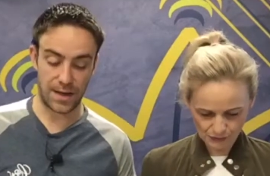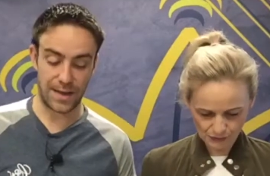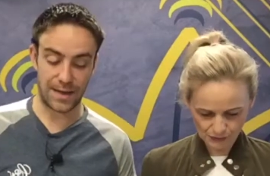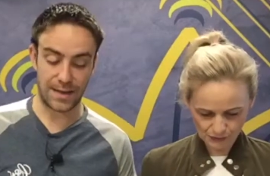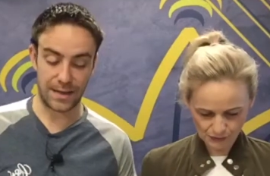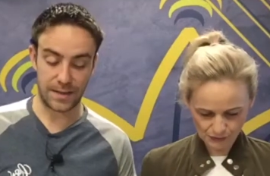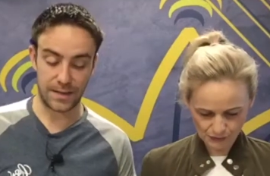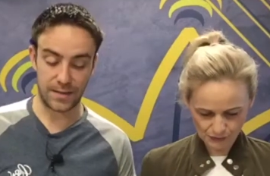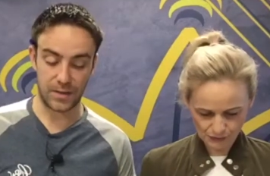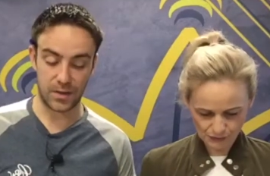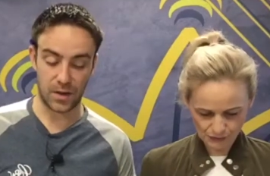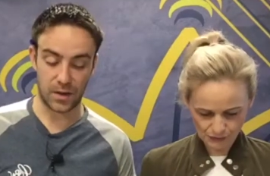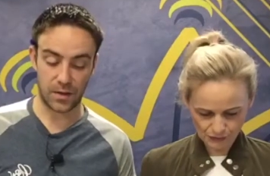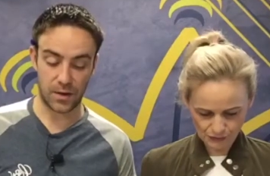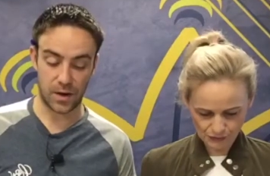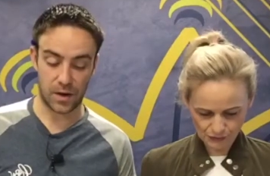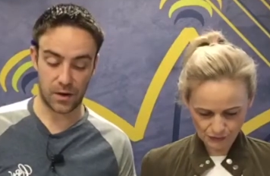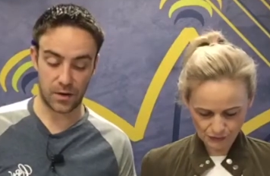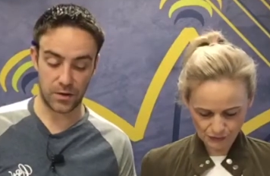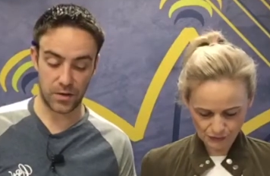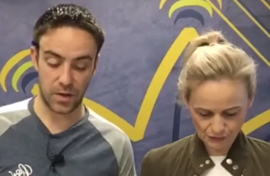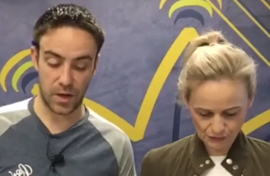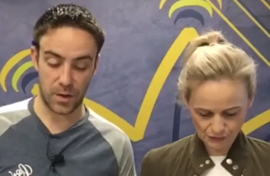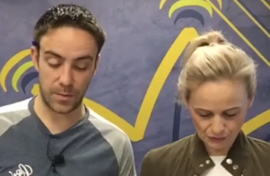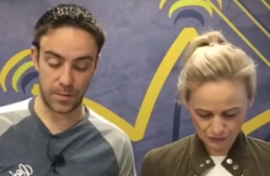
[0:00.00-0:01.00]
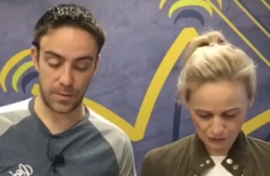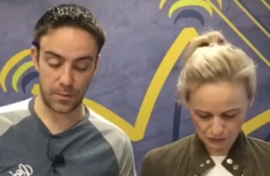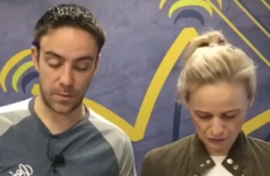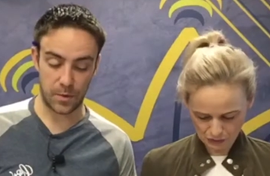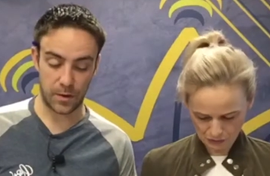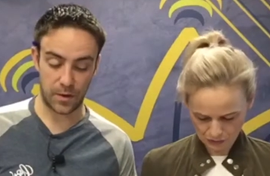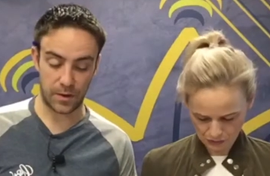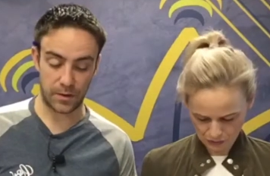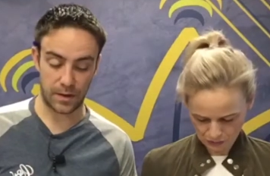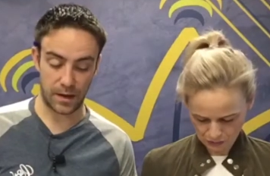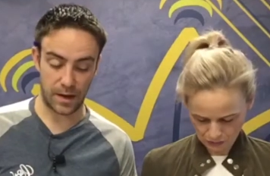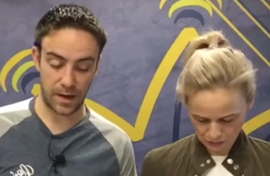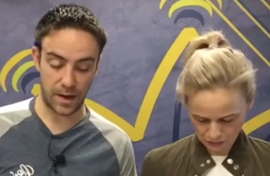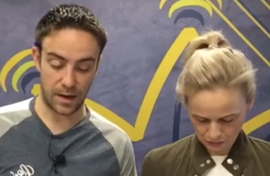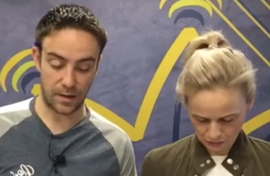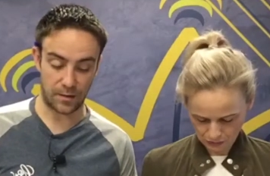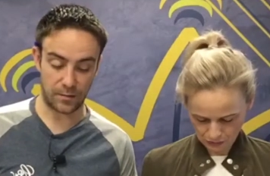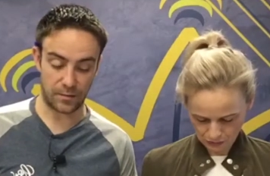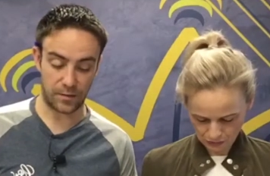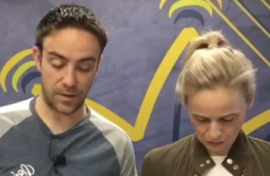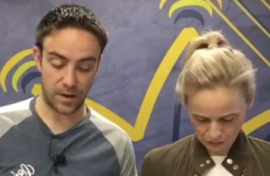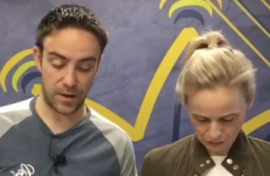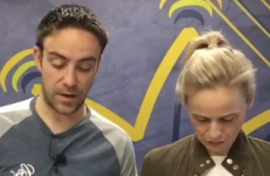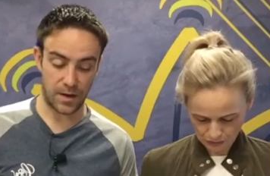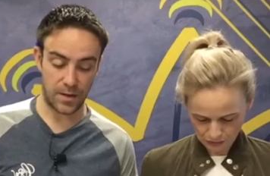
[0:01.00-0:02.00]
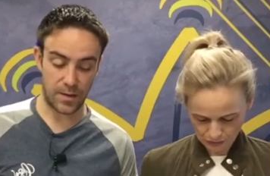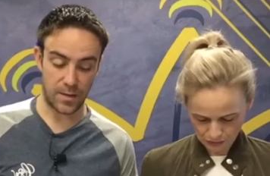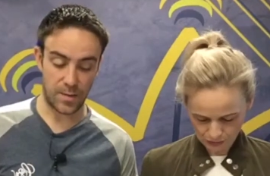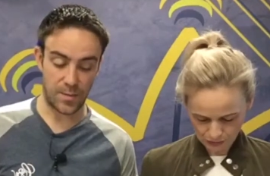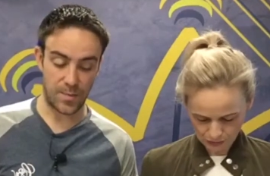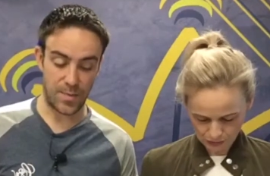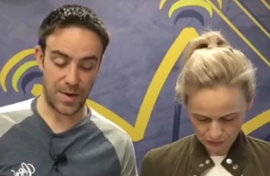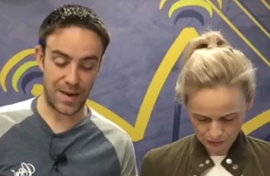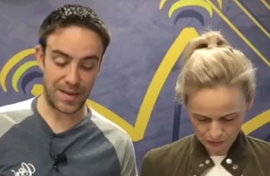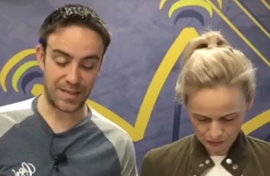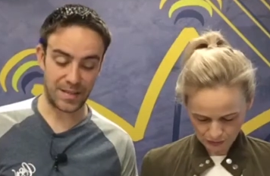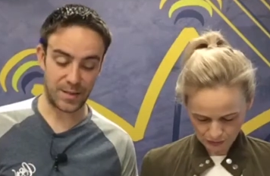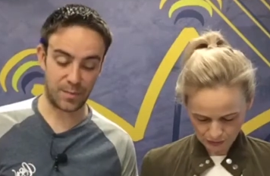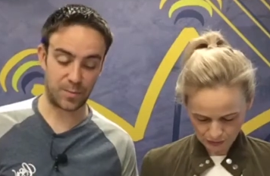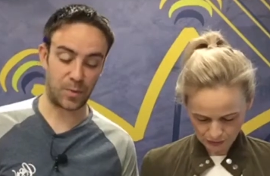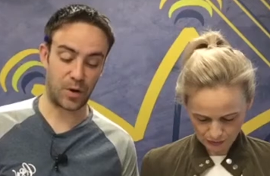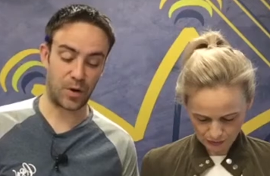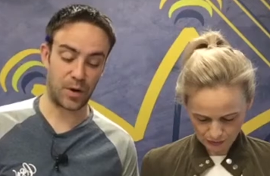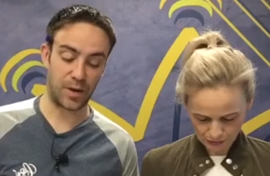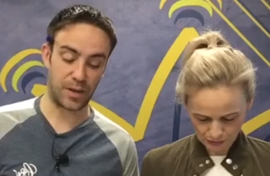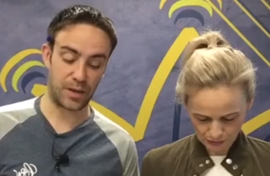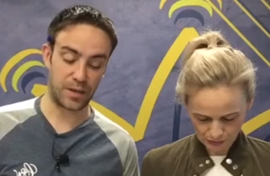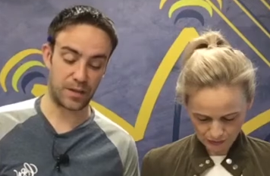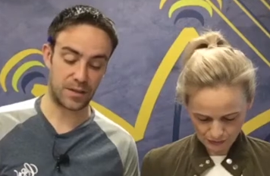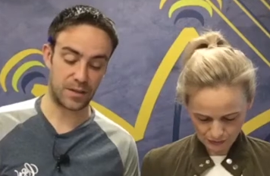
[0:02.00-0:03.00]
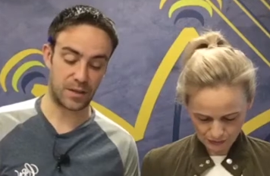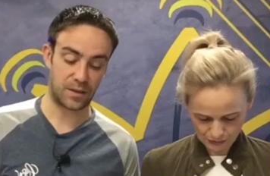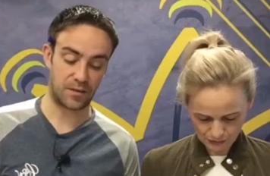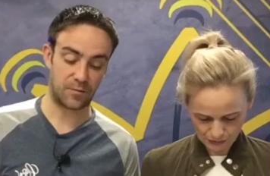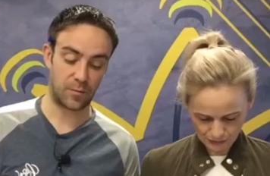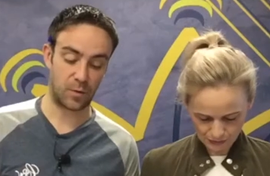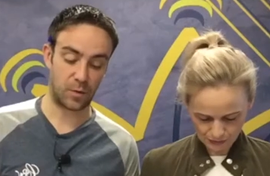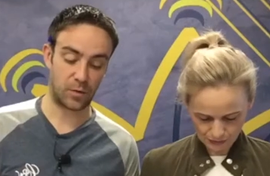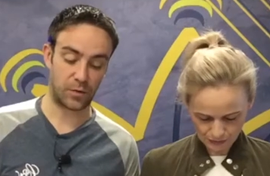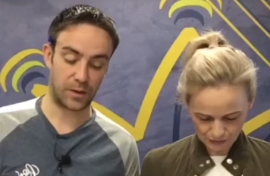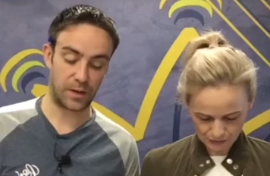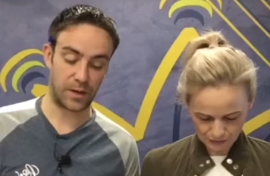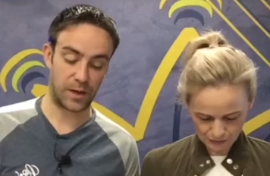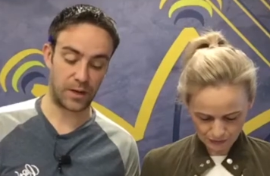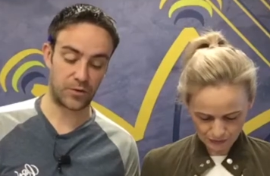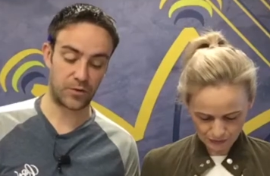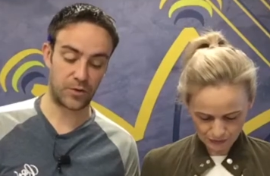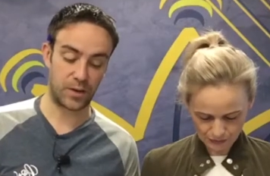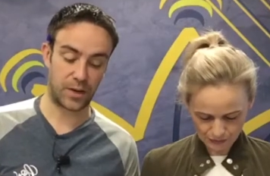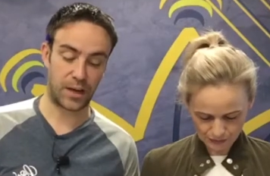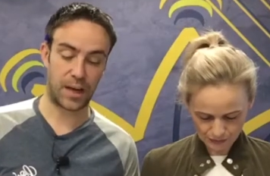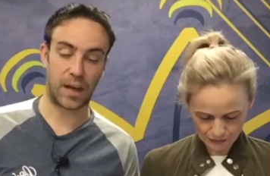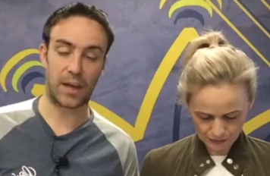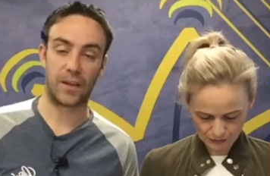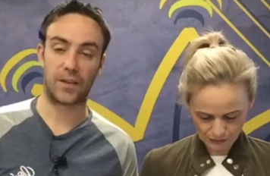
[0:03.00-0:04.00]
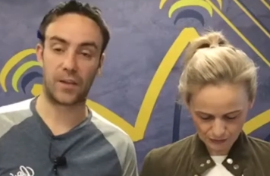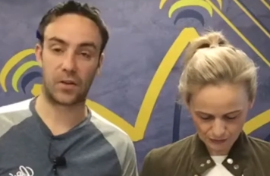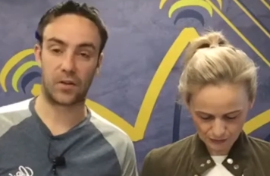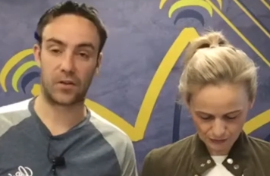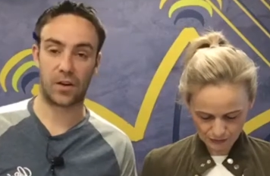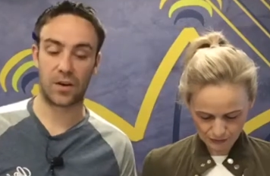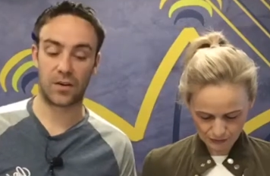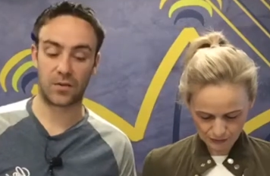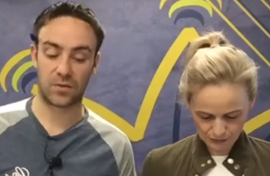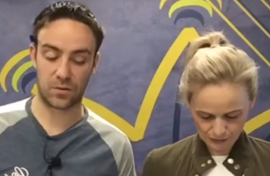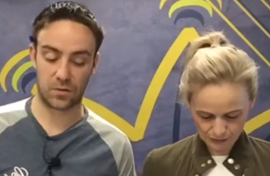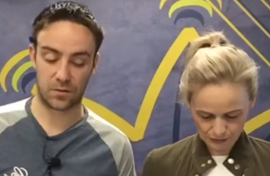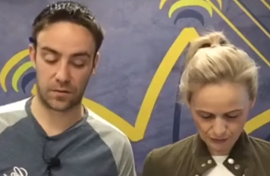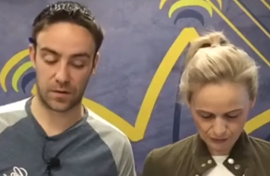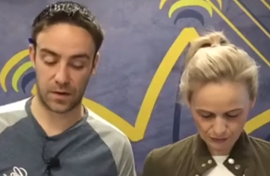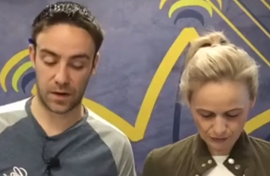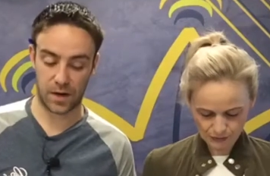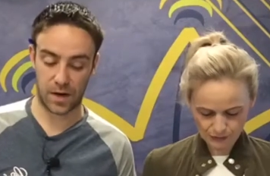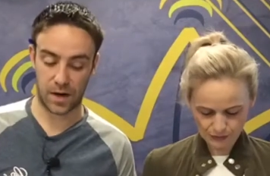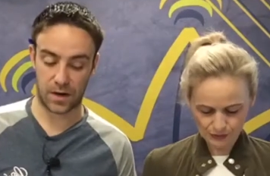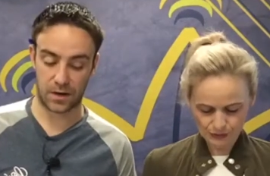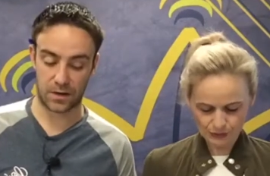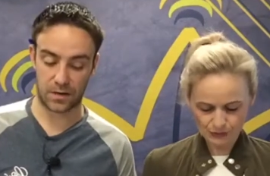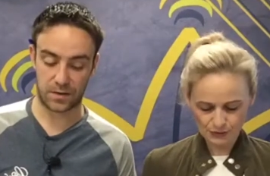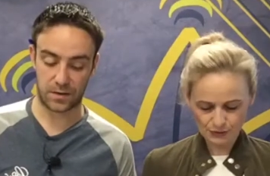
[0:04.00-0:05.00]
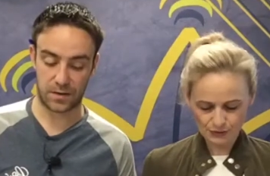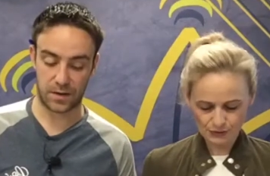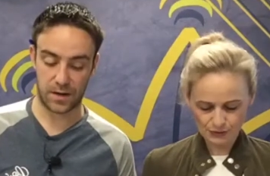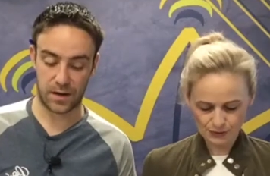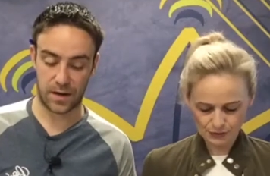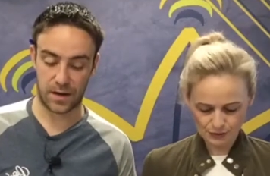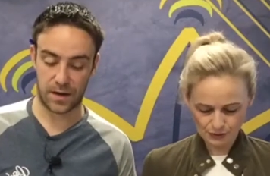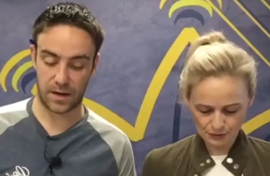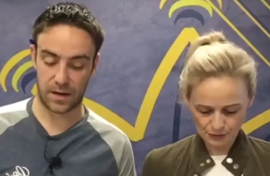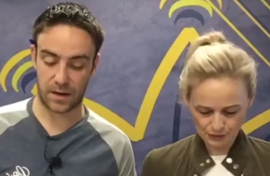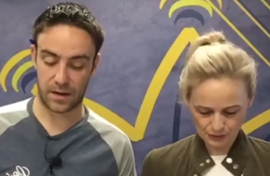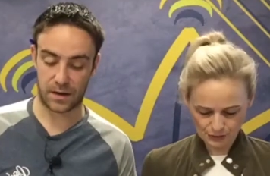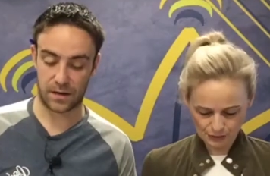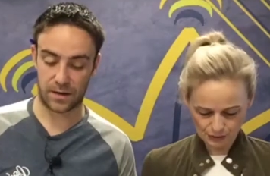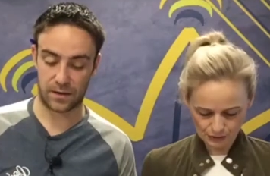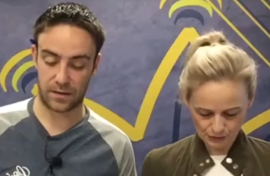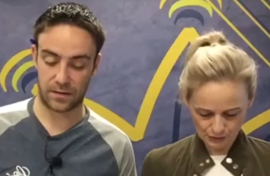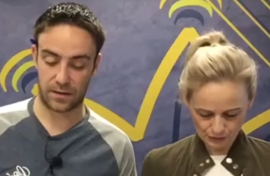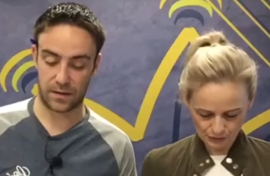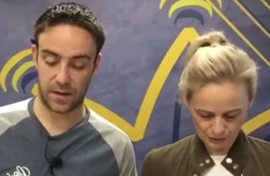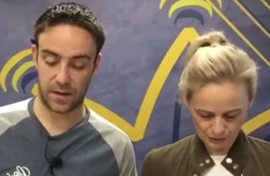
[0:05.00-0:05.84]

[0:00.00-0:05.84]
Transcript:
Speaker 1: inside the Irish Times this morning they have the best buys of both electric and the crossover cars, uh, and